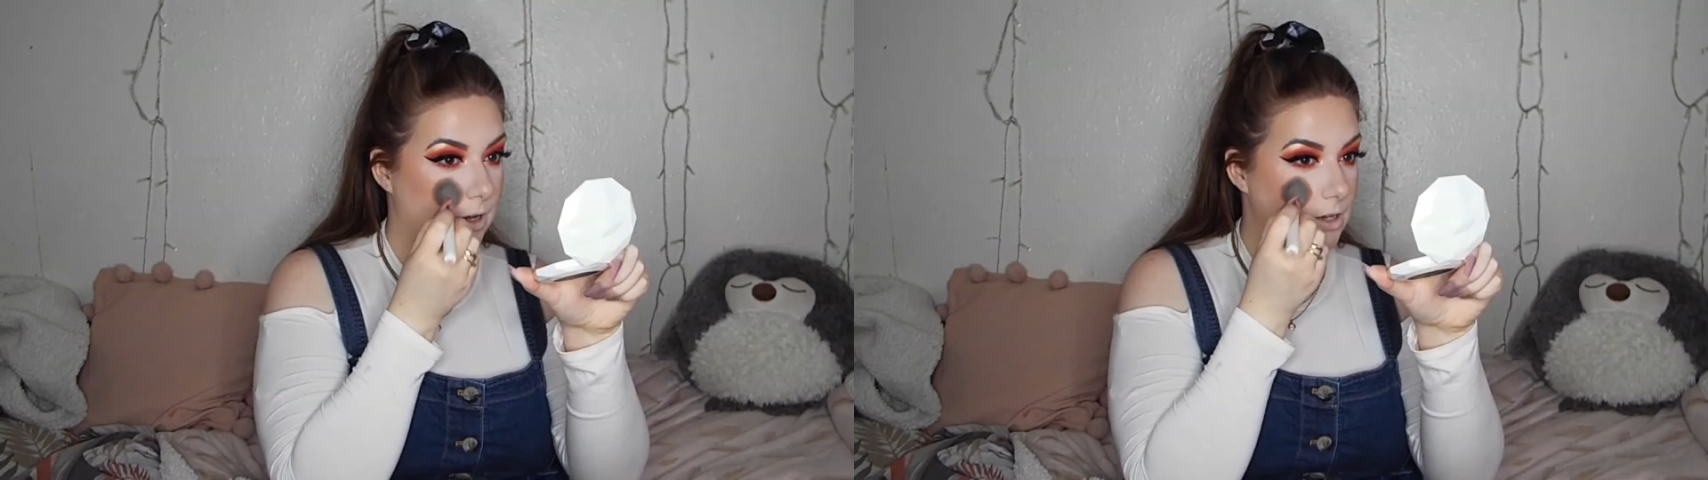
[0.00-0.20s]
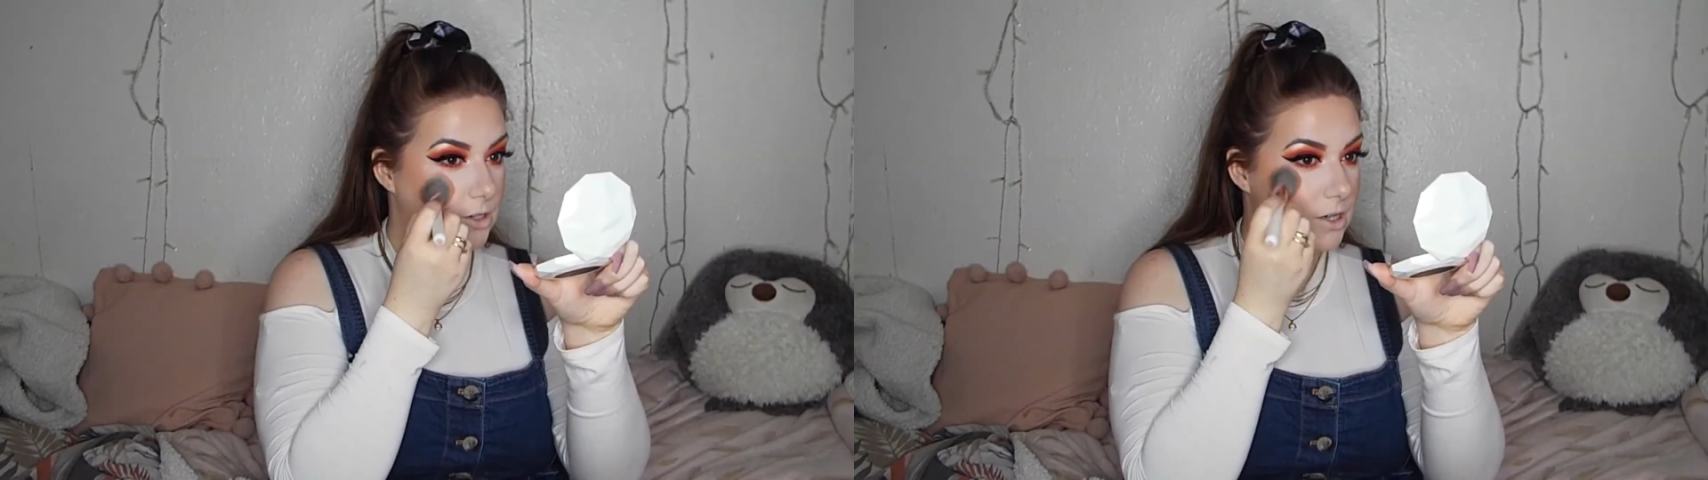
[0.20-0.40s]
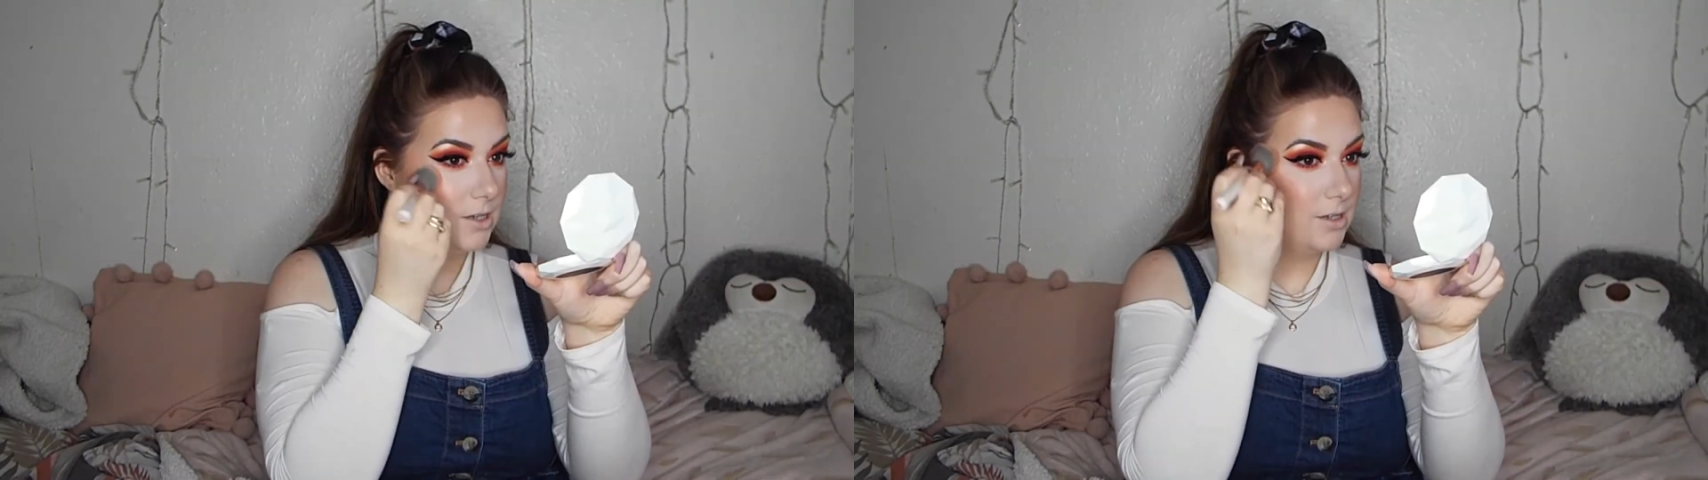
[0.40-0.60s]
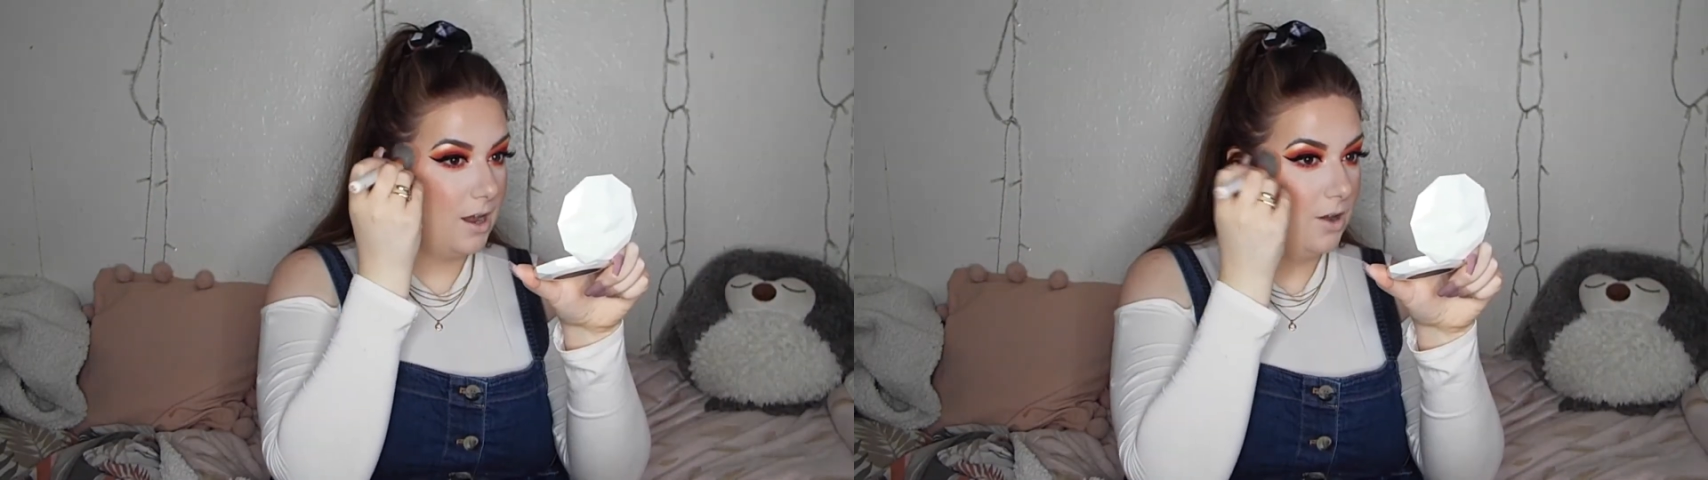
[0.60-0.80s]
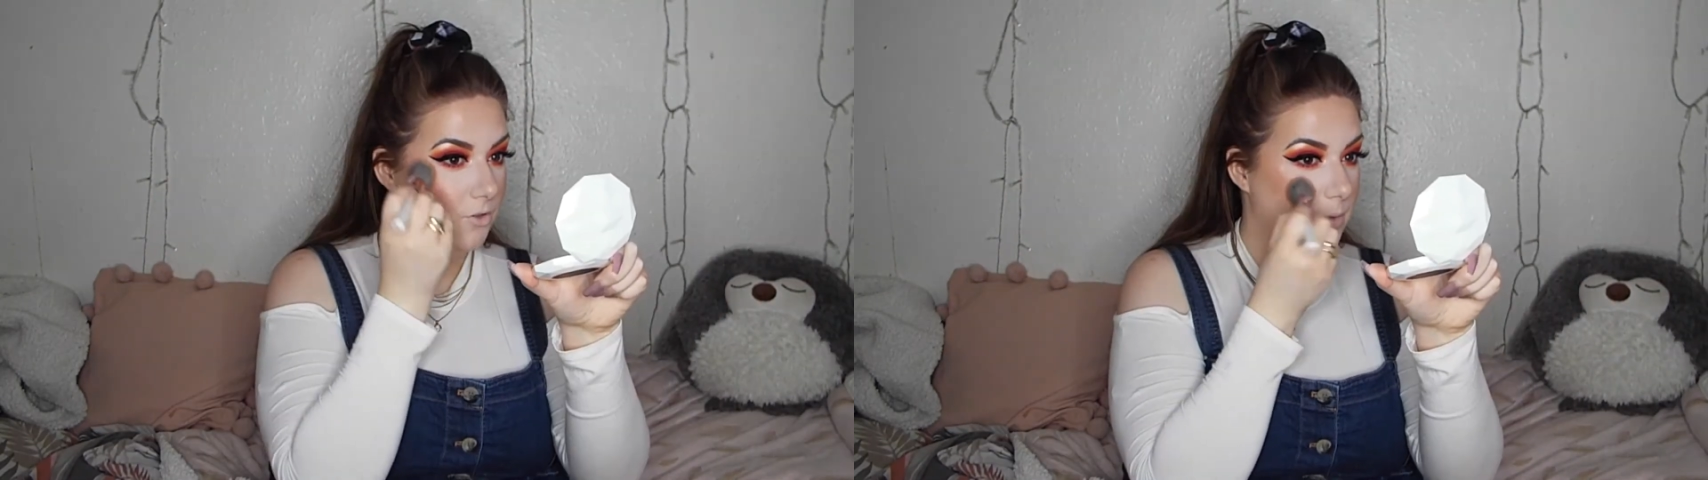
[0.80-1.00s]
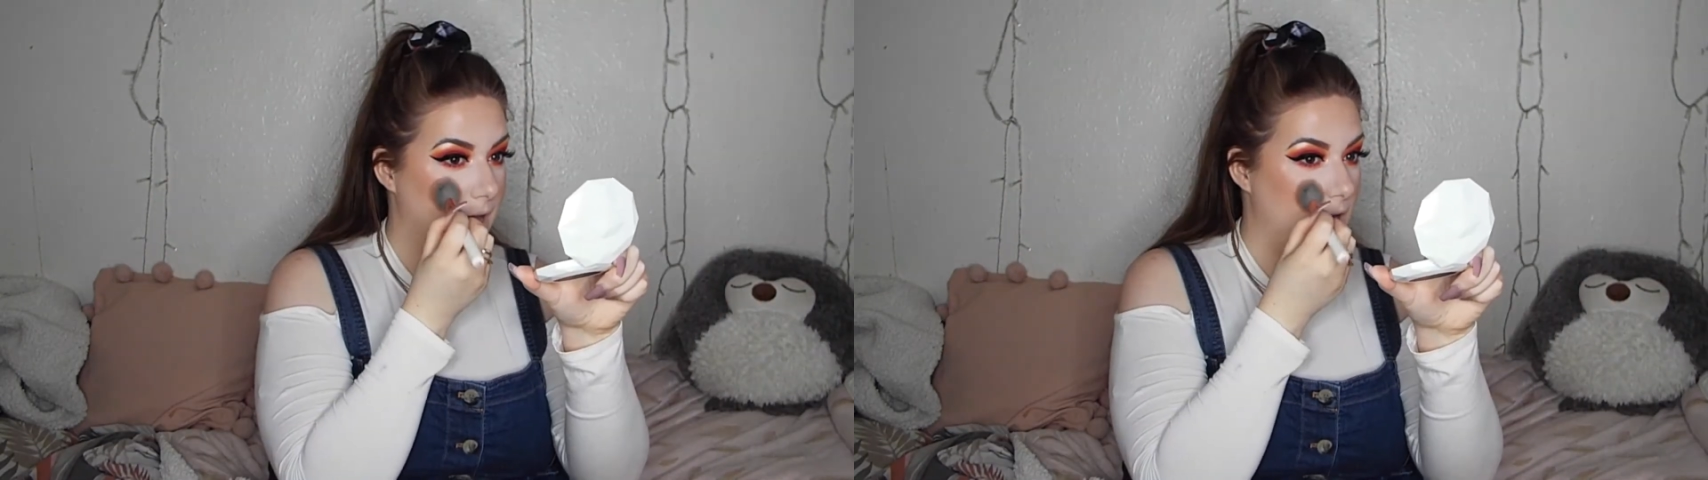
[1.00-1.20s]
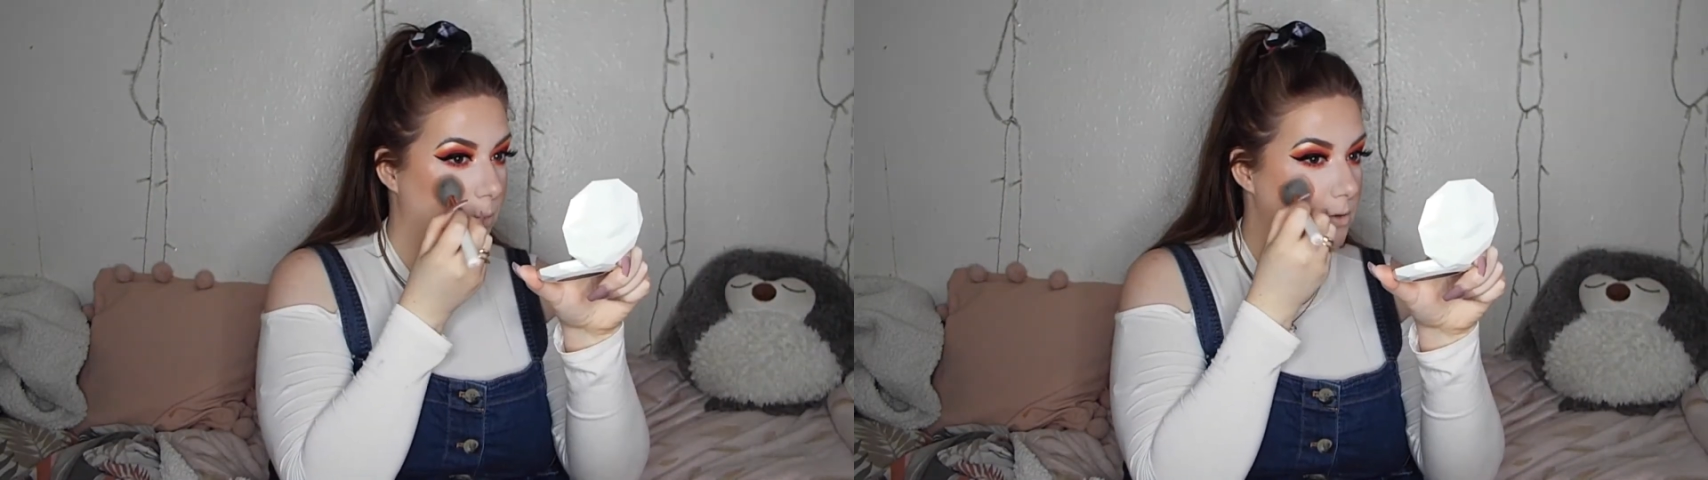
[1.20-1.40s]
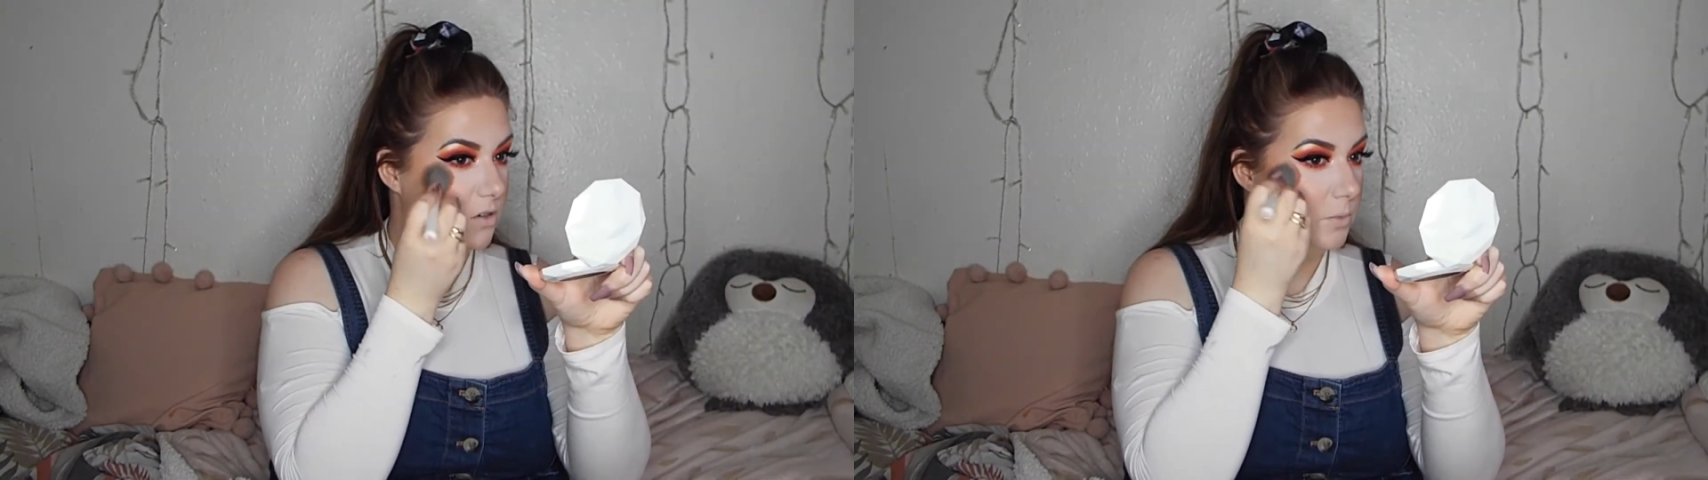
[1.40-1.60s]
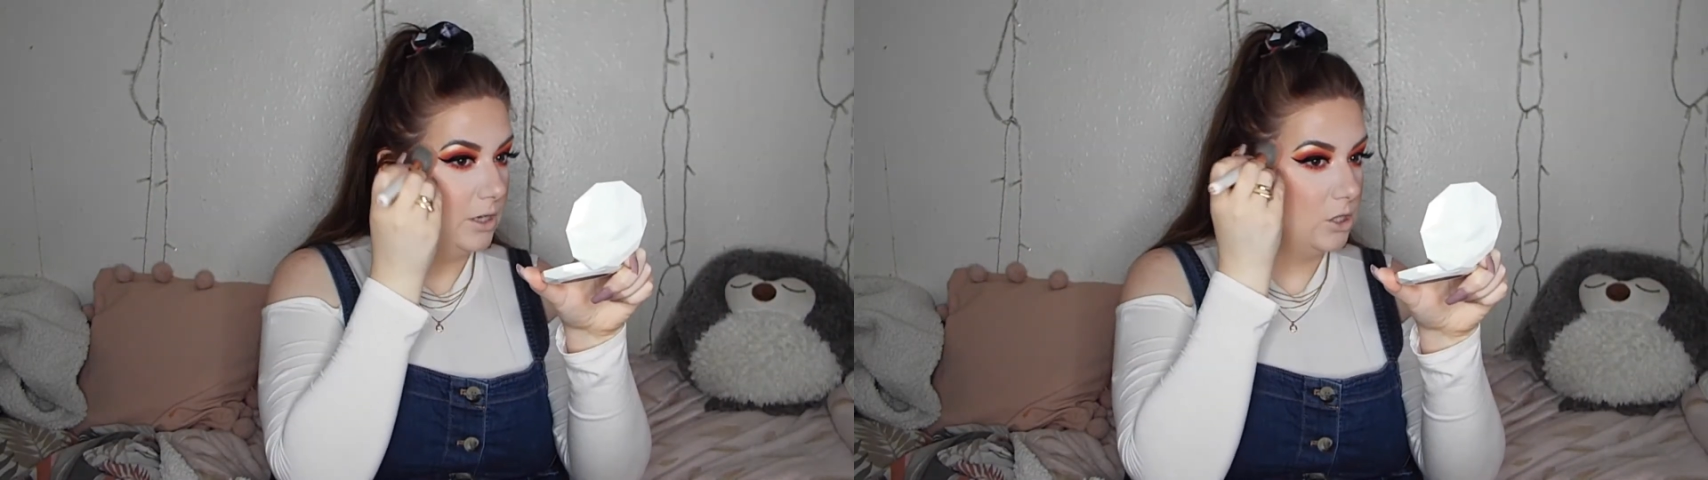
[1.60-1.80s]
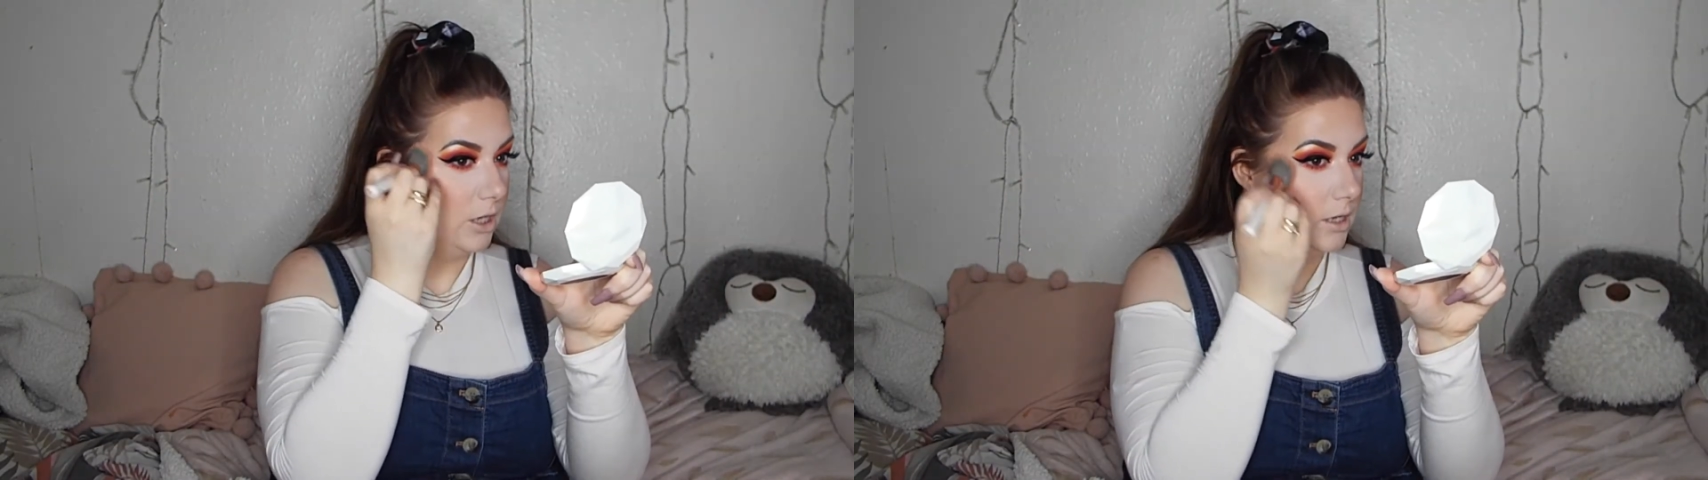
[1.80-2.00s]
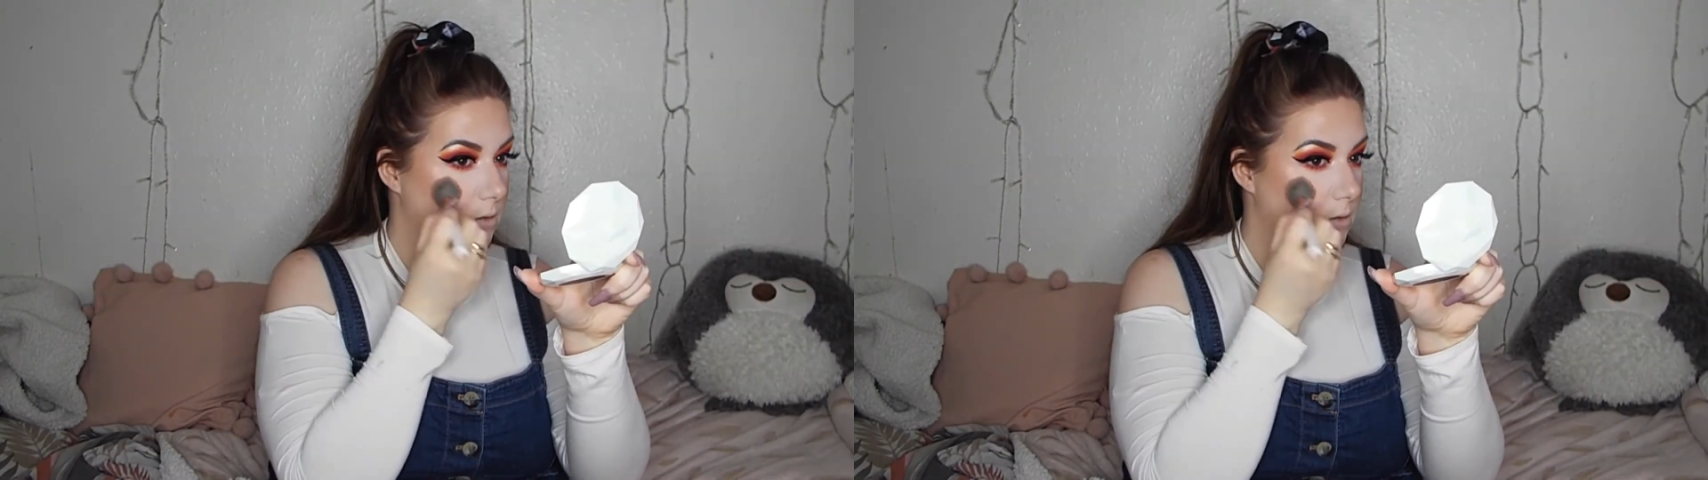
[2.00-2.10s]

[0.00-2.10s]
Just starting from the apples of my cheeks,